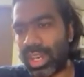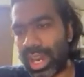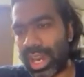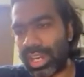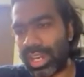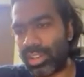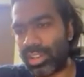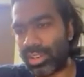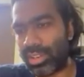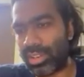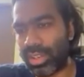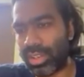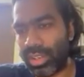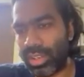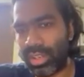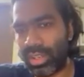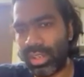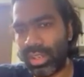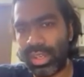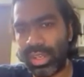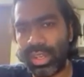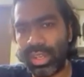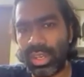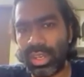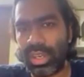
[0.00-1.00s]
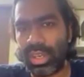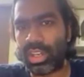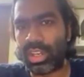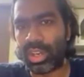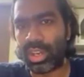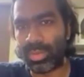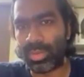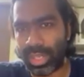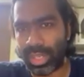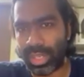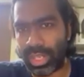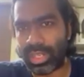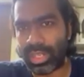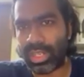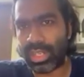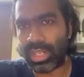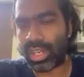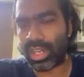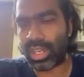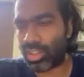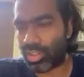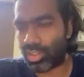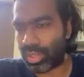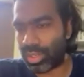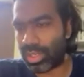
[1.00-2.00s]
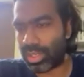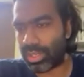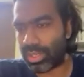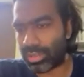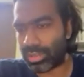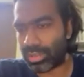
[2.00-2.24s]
anterior communicating artery.